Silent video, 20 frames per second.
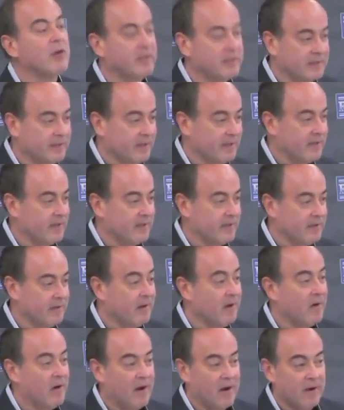excited
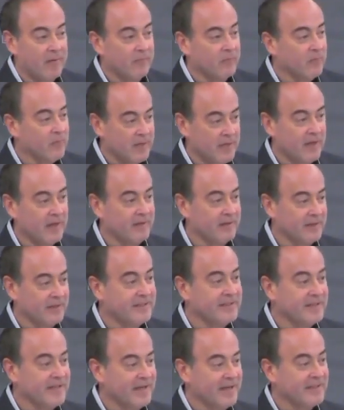reading
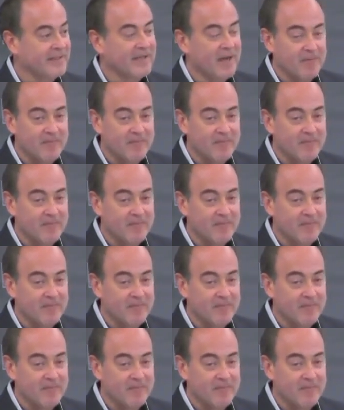these things.